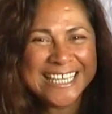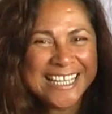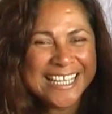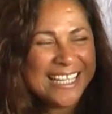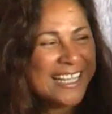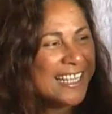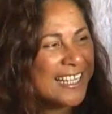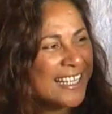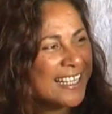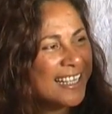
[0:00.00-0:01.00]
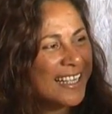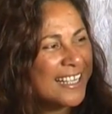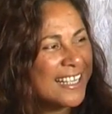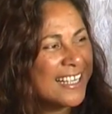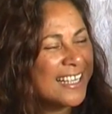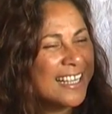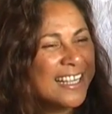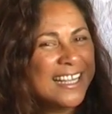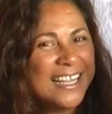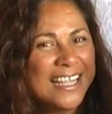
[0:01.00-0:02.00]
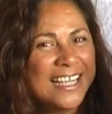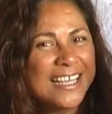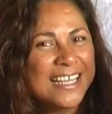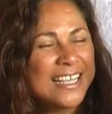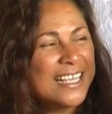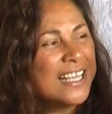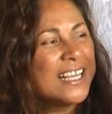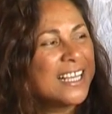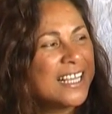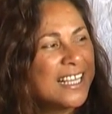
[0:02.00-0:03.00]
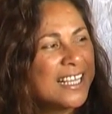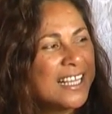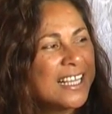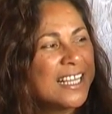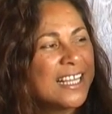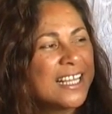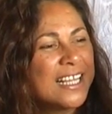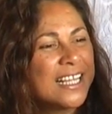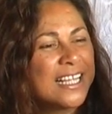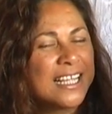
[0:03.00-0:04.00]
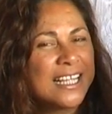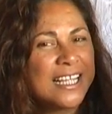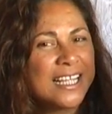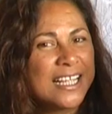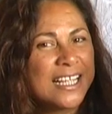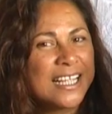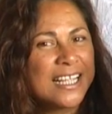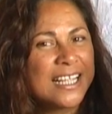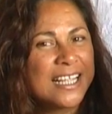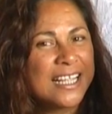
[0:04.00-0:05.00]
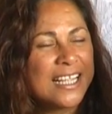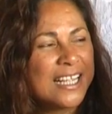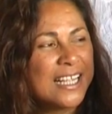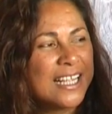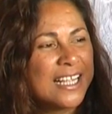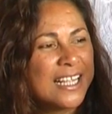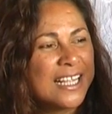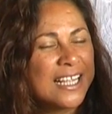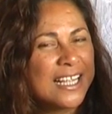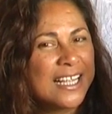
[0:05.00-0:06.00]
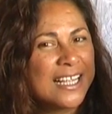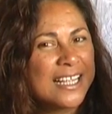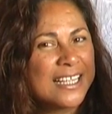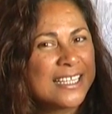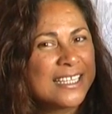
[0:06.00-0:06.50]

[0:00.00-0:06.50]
(not speaking)